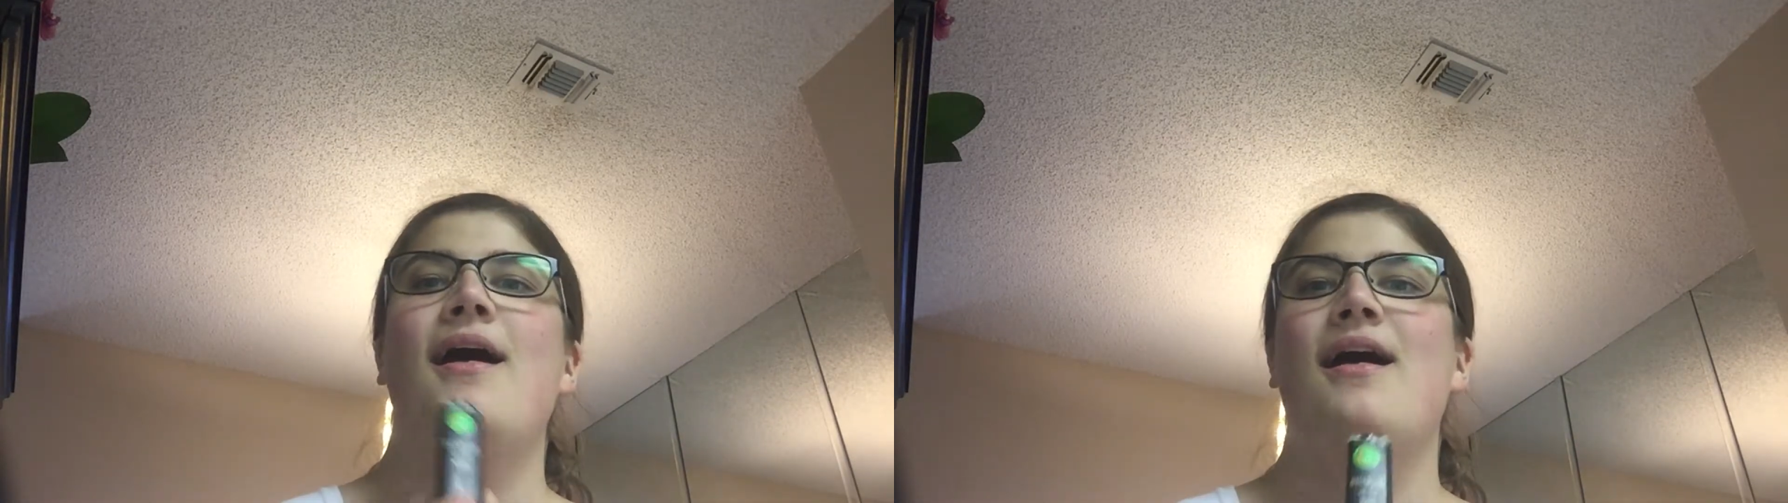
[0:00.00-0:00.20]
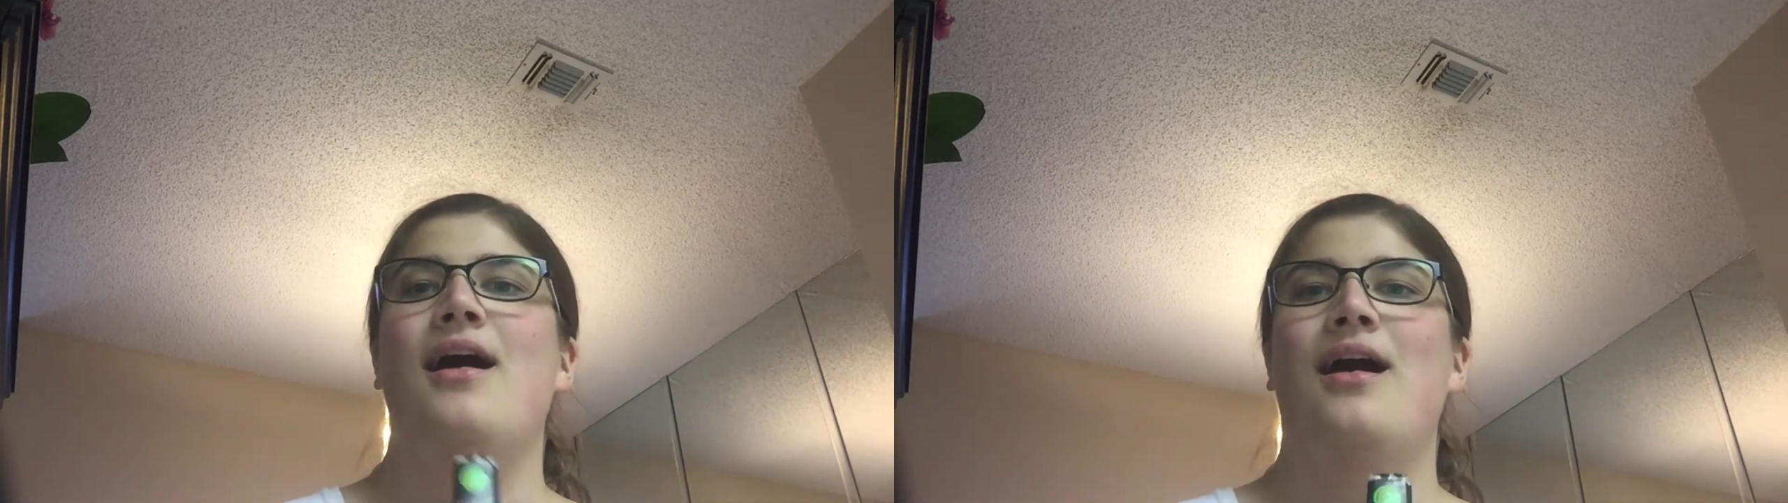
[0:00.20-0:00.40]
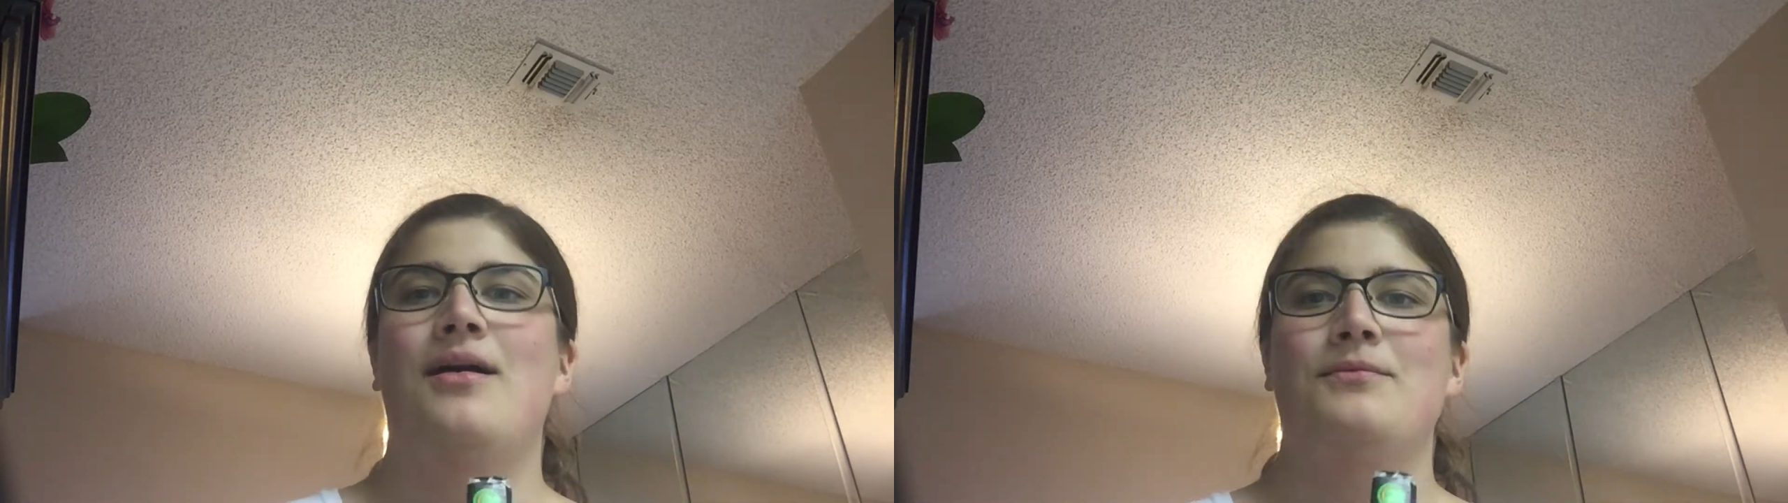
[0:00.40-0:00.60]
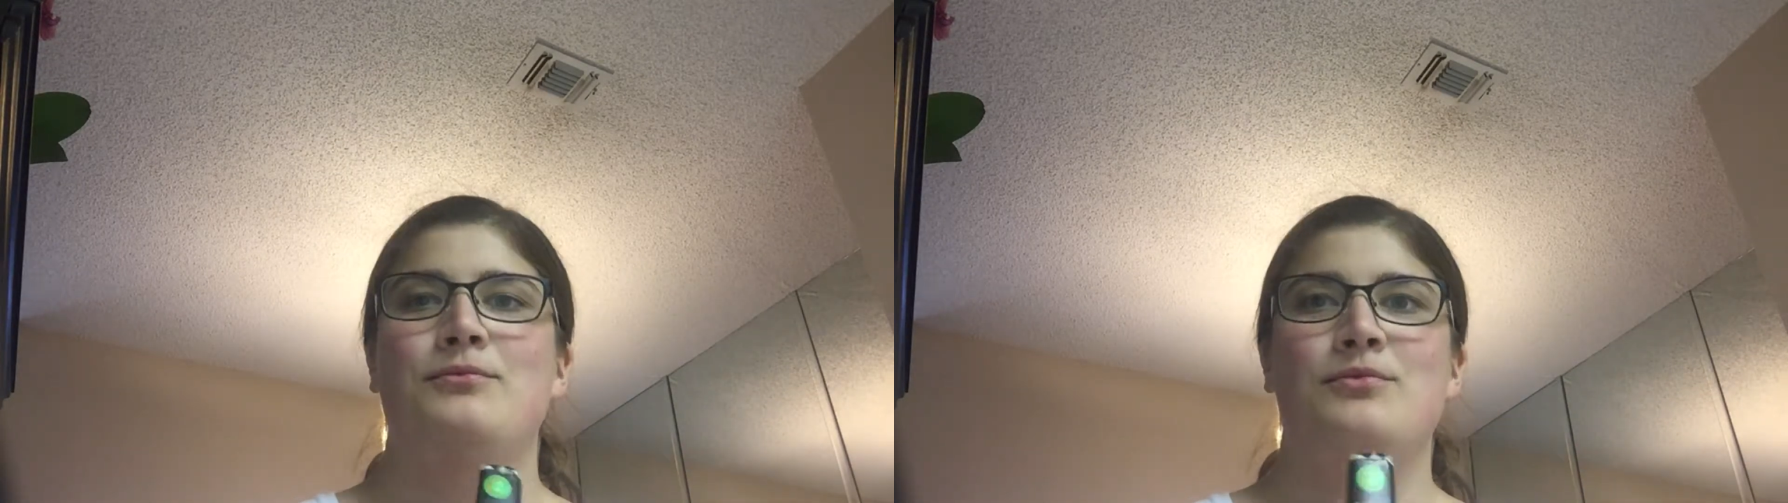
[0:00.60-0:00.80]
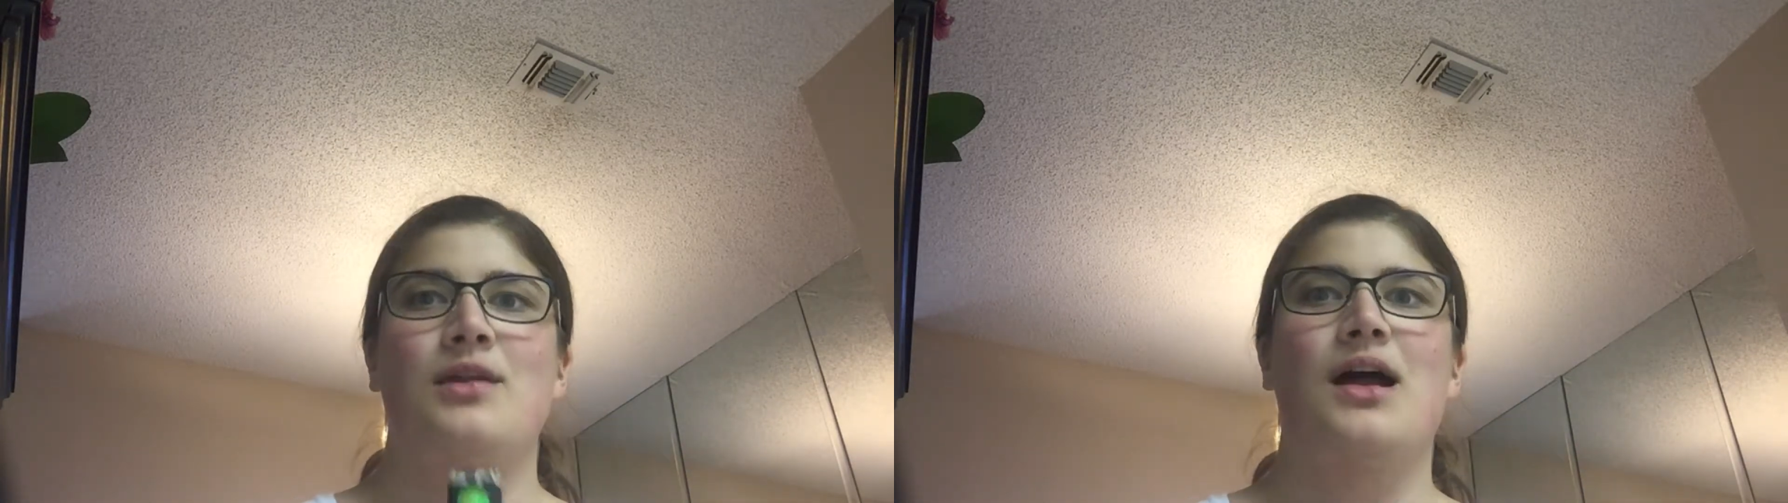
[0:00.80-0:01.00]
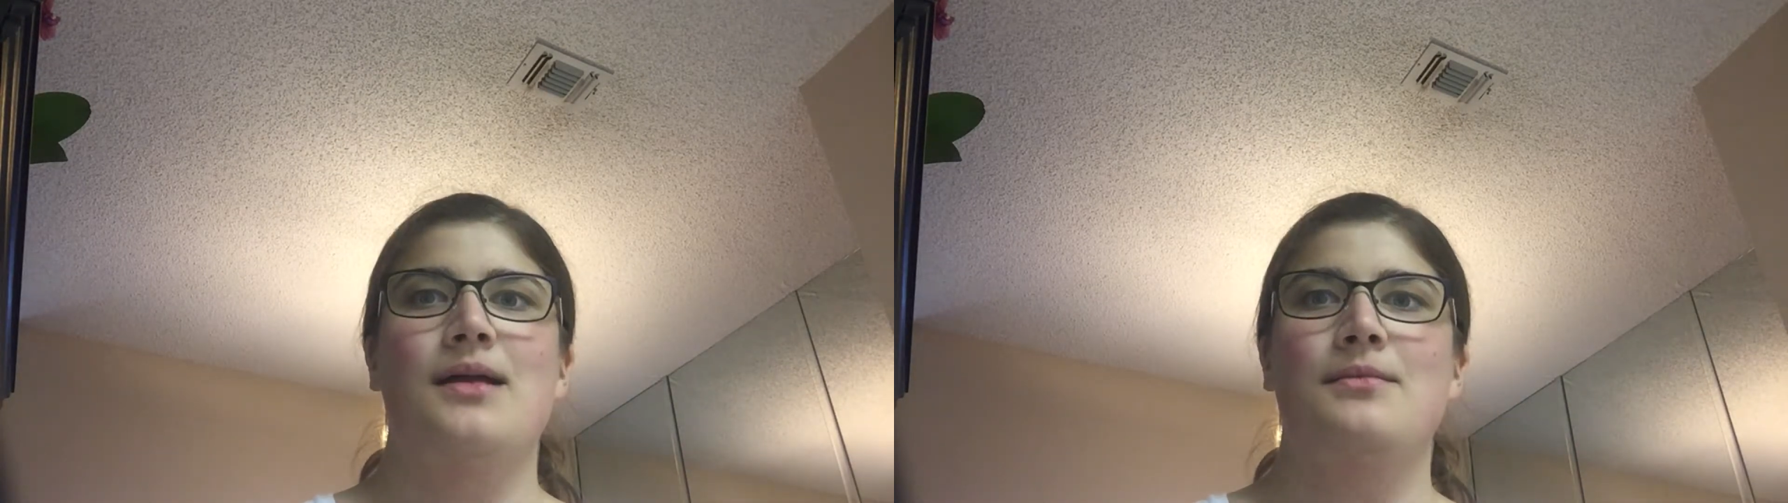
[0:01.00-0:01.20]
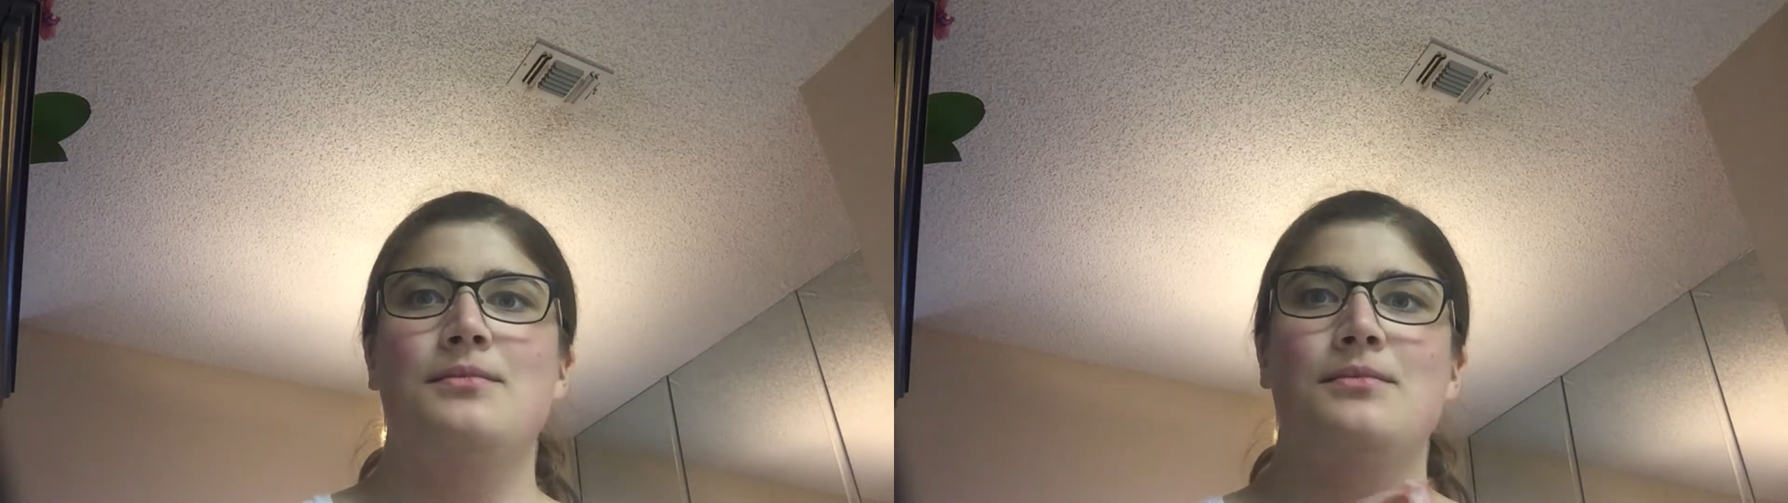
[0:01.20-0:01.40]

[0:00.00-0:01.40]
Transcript: um, not